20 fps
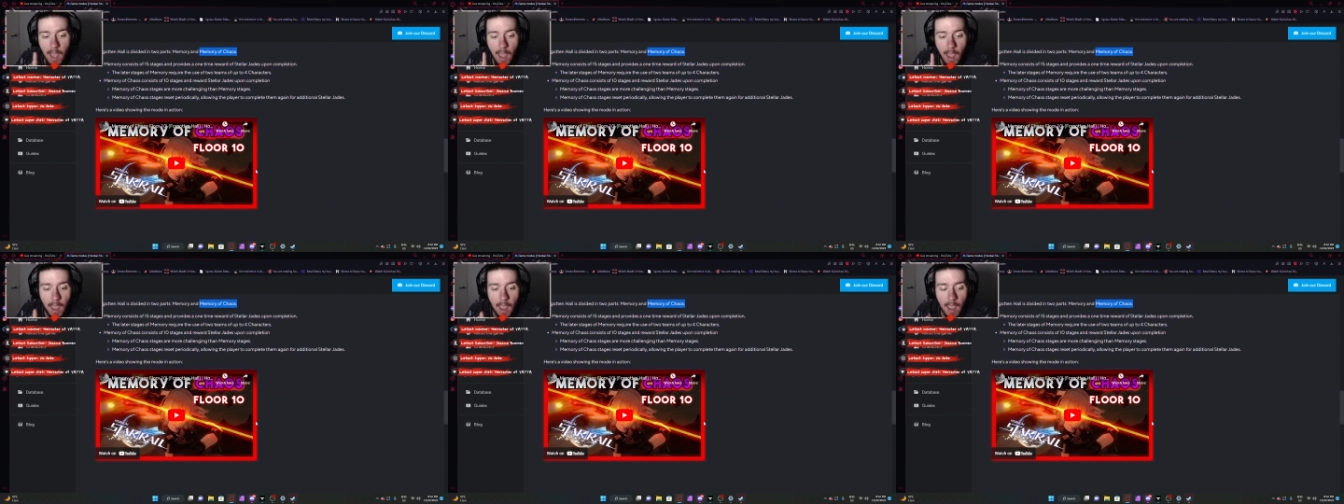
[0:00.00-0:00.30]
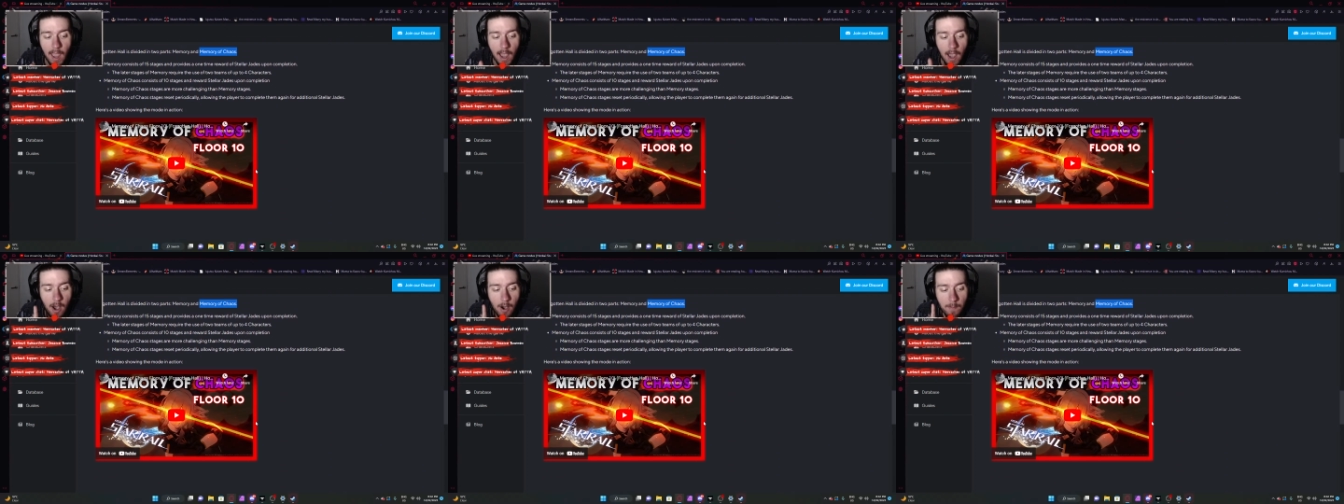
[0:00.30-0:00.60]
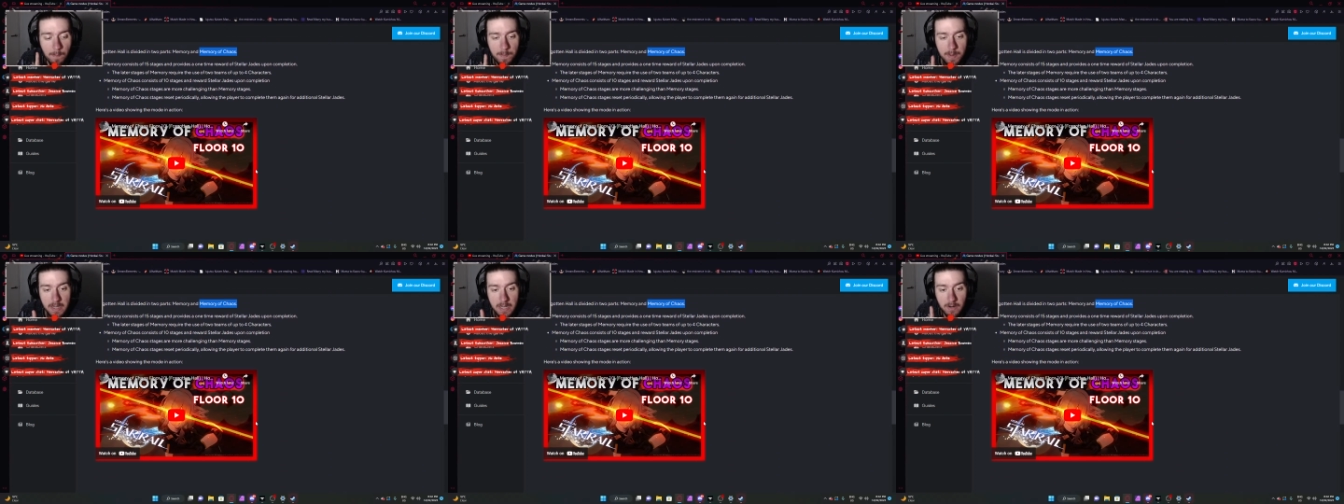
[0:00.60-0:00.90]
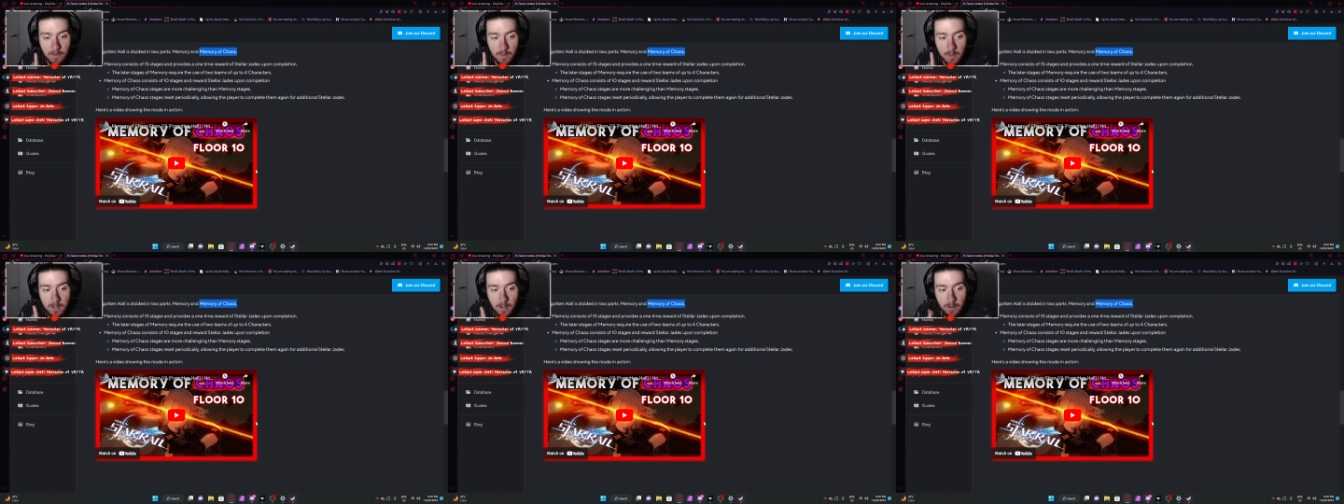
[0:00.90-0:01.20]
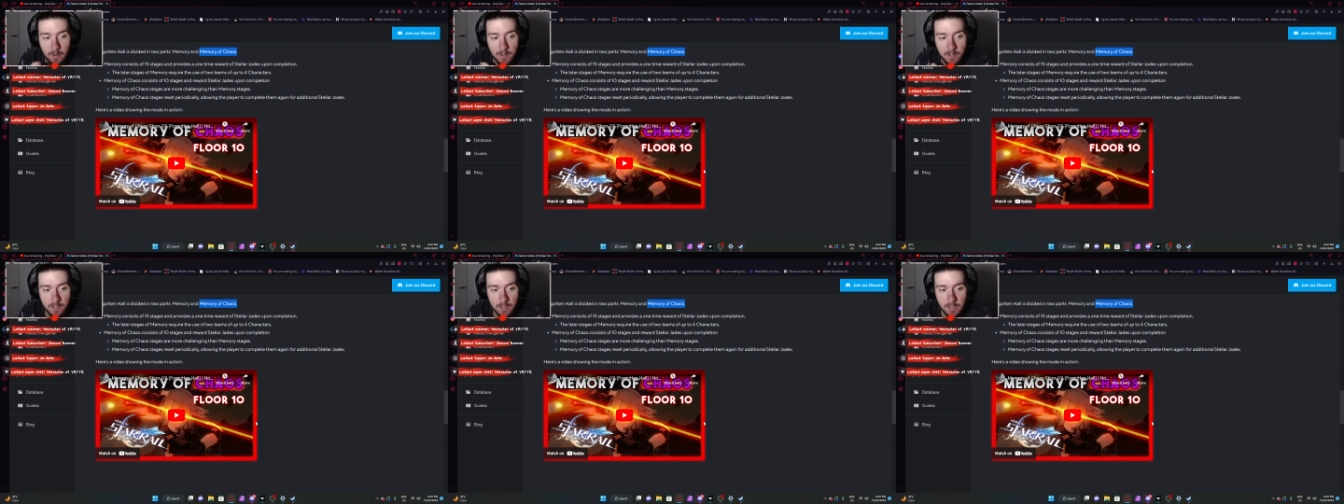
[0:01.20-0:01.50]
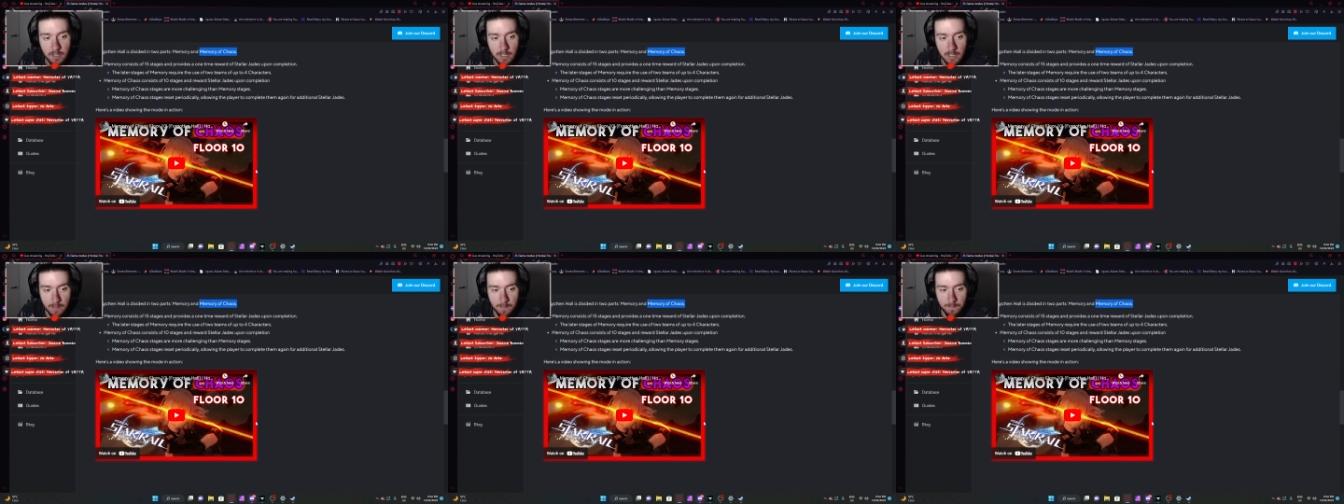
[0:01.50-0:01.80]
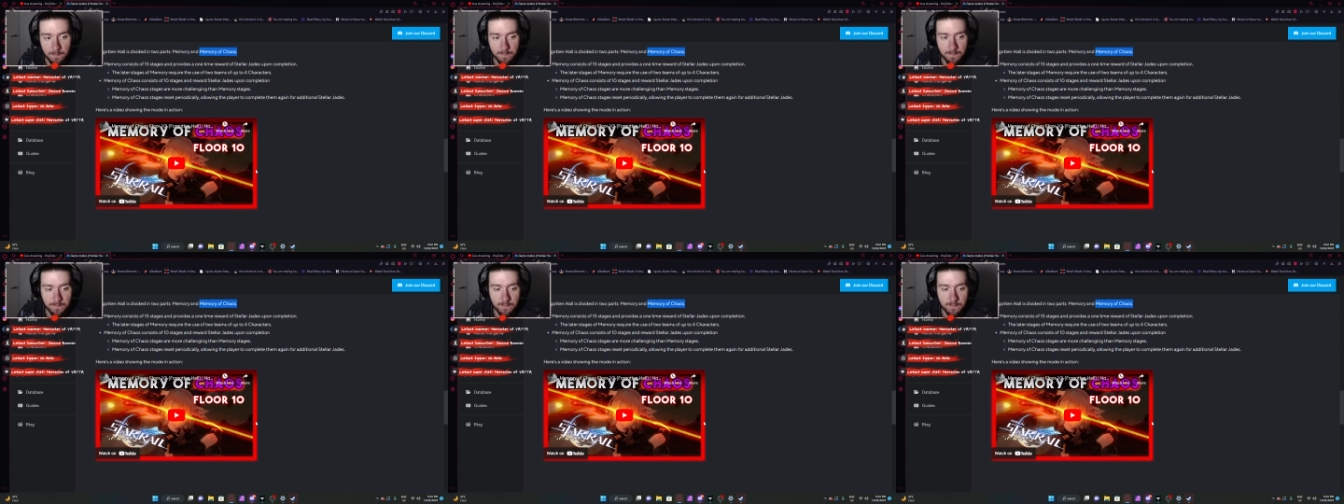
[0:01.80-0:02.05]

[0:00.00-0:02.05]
how periodically.